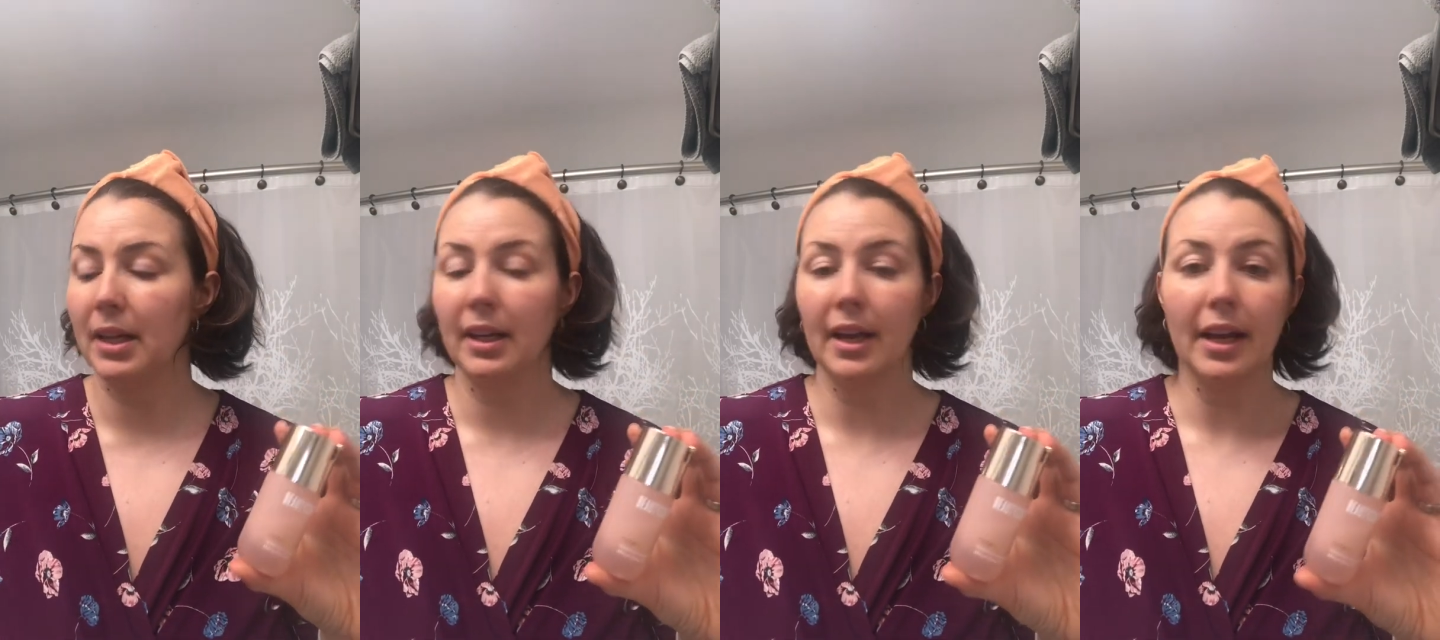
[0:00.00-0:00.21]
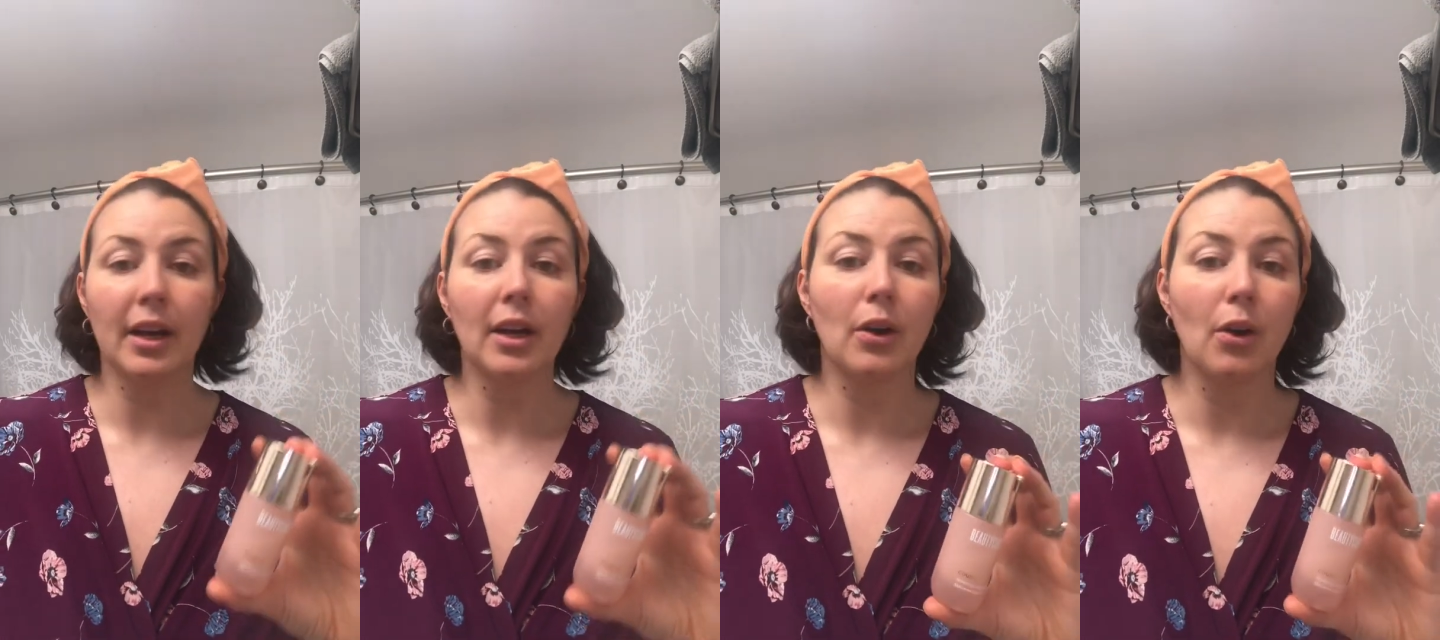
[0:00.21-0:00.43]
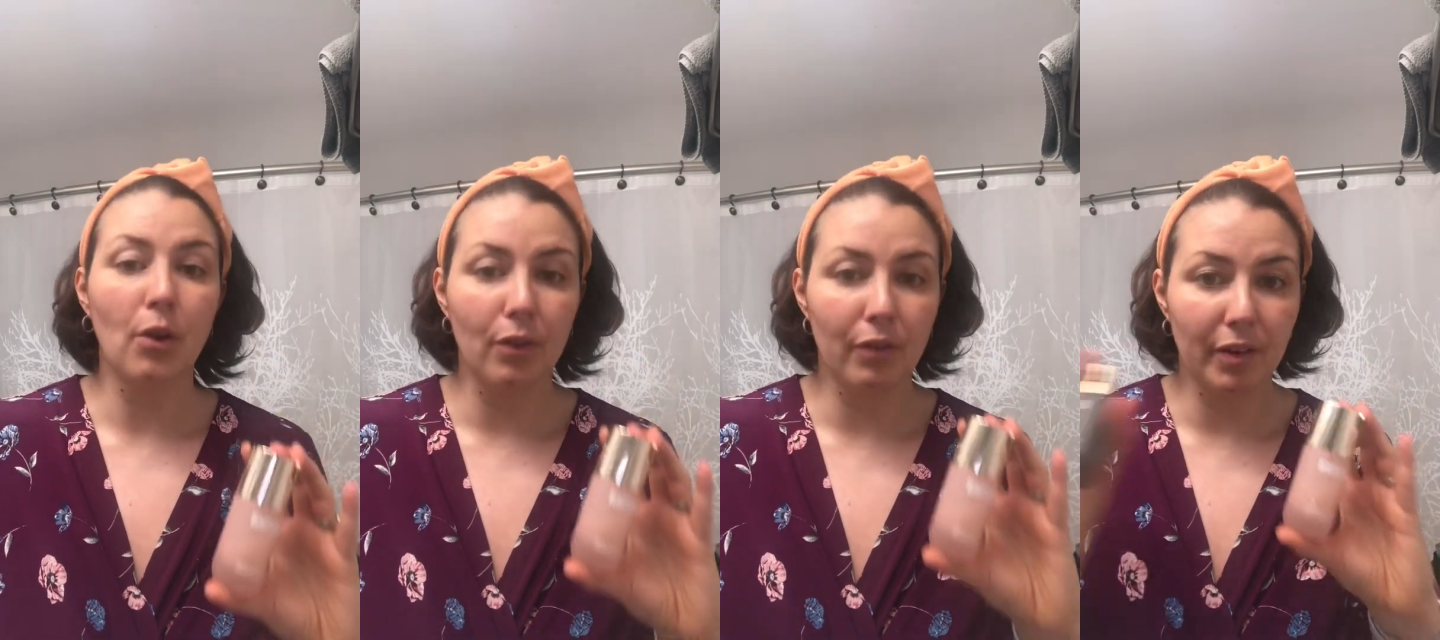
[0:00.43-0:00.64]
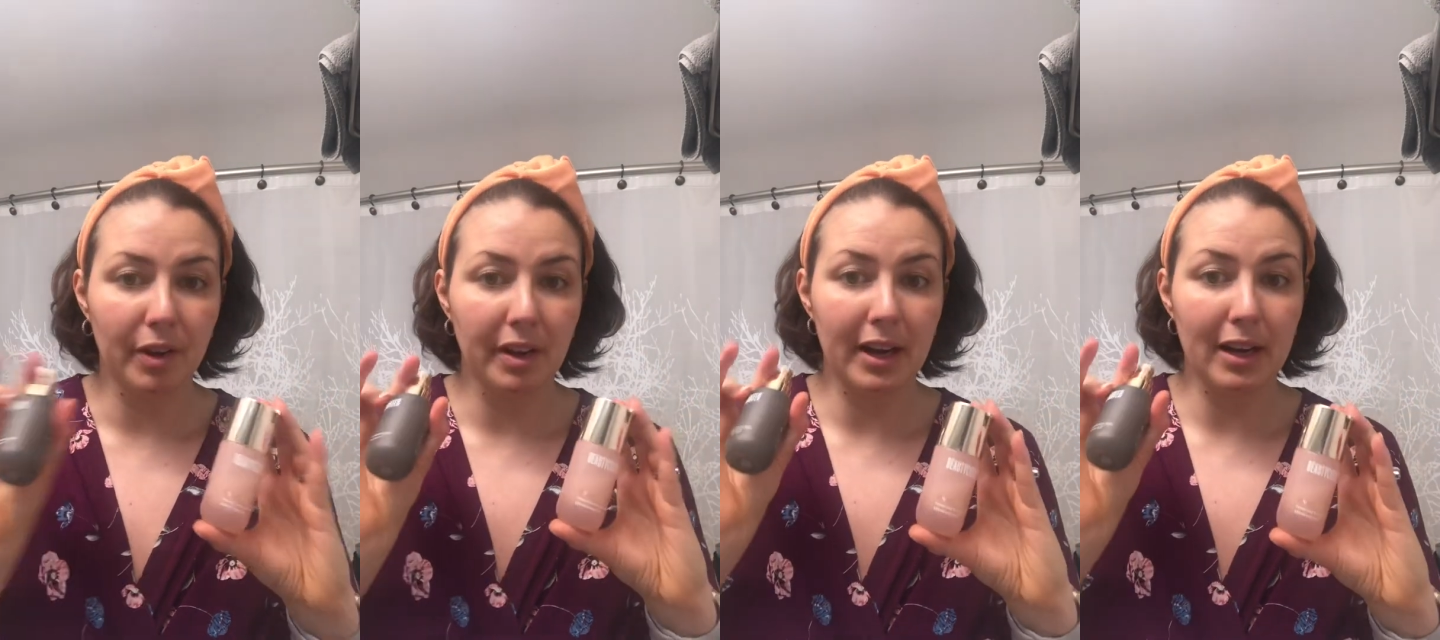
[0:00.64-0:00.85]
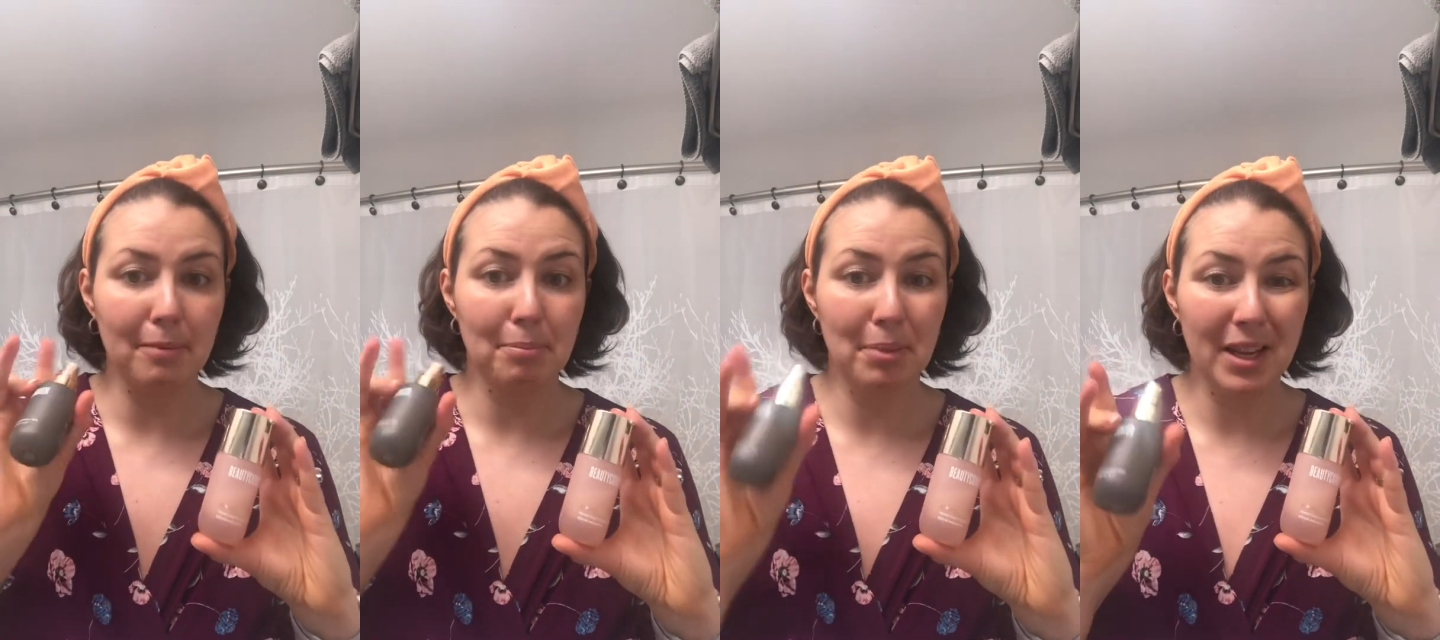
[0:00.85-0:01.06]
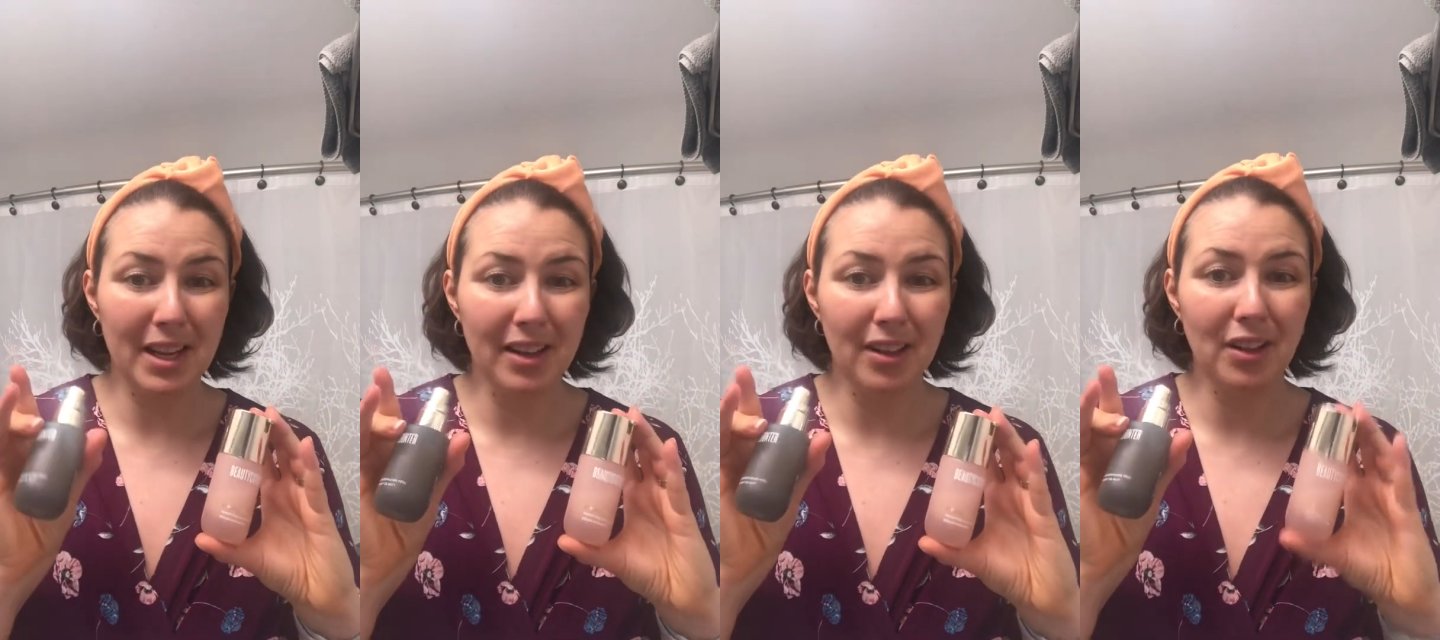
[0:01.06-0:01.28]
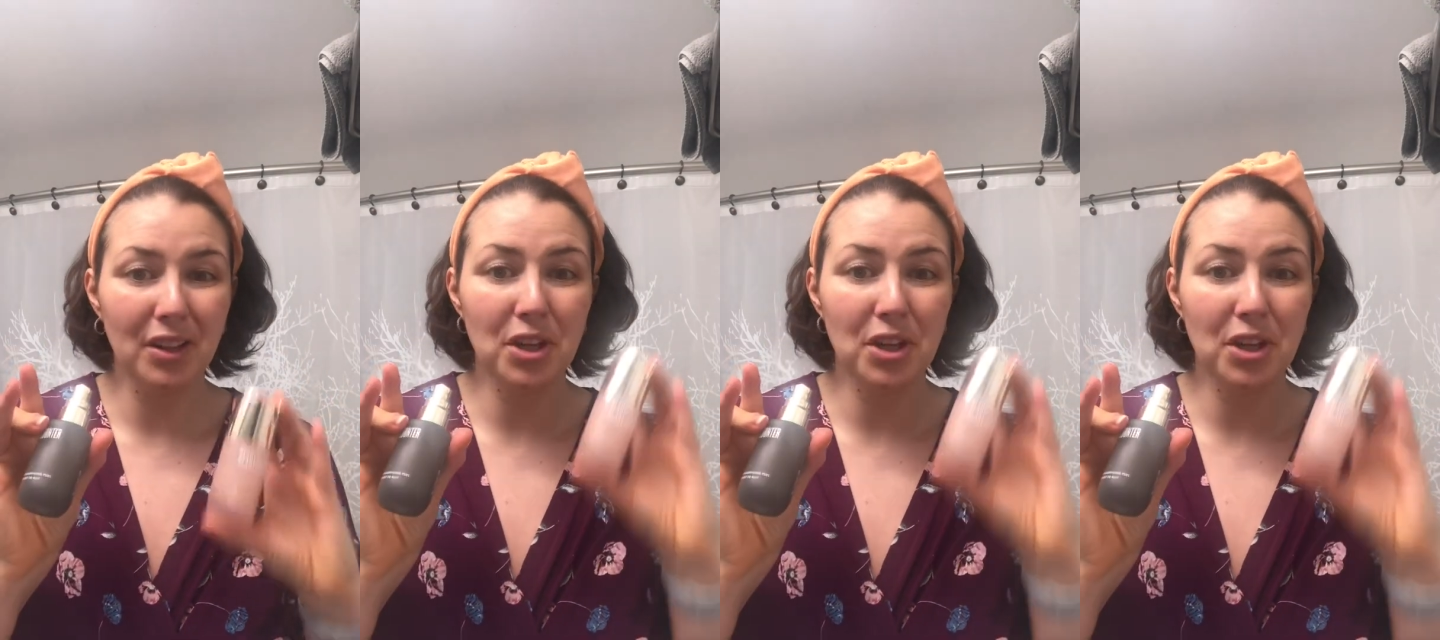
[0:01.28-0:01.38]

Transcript: like our overnight peel,